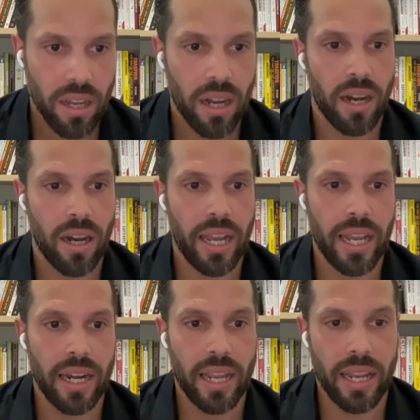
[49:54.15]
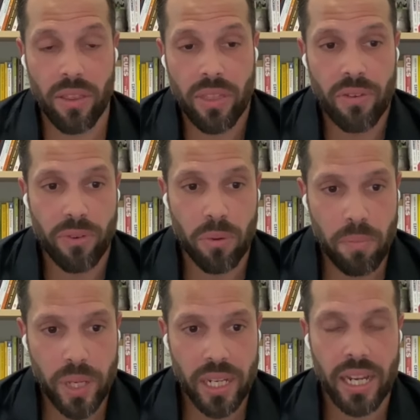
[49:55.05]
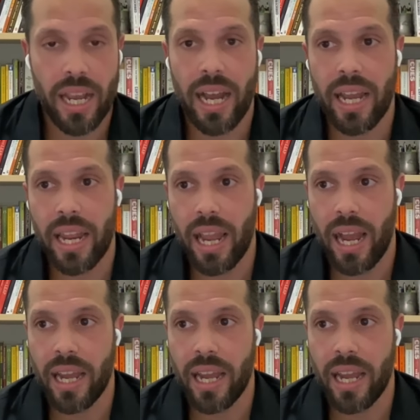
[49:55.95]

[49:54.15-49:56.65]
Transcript: And I think for me, I